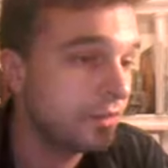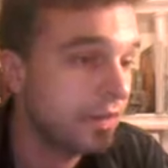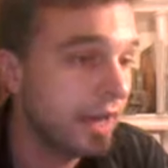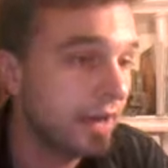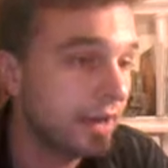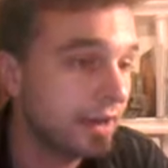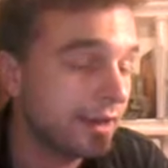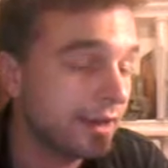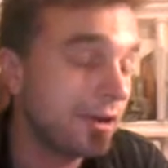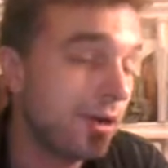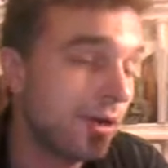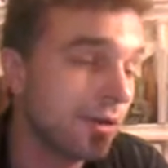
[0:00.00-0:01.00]
with that in
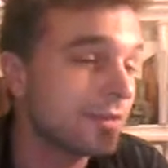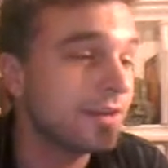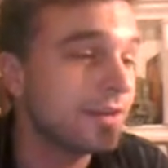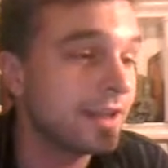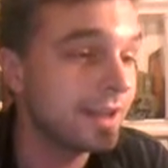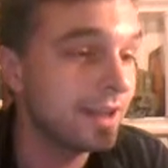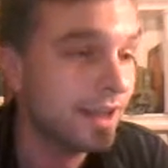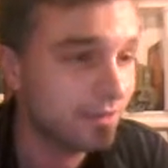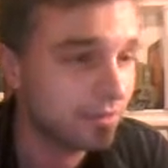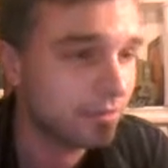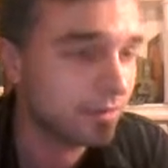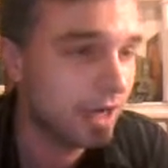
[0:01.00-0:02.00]
an alternate
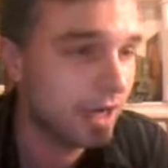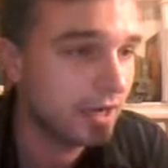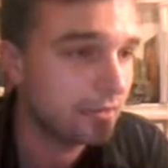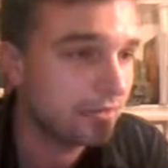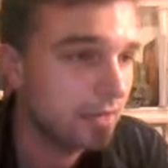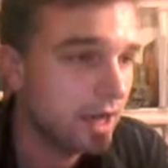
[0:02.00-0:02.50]
life of mine.